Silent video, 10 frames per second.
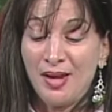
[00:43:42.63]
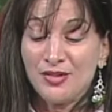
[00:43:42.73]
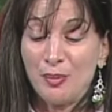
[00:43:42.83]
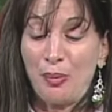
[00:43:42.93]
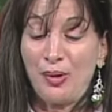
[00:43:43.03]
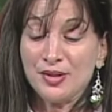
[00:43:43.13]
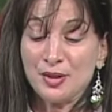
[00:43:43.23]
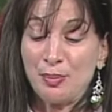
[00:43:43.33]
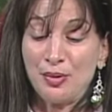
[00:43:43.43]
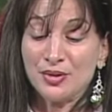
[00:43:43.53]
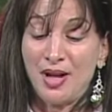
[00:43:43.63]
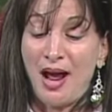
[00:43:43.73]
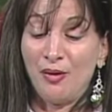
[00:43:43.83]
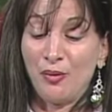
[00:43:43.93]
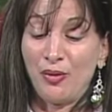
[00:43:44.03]
some principles that
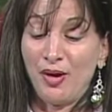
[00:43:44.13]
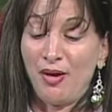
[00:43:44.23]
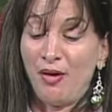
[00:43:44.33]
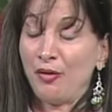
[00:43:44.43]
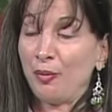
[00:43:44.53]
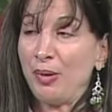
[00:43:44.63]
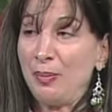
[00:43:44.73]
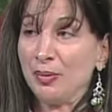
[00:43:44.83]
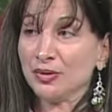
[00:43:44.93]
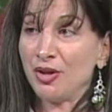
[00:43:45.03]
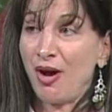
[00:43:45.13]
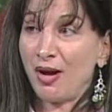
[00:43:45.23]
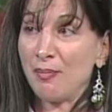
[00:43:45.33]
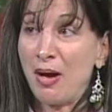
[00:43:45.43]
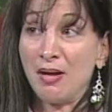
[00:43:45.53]
I don't think other people
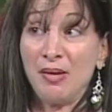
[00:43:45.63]
talk about.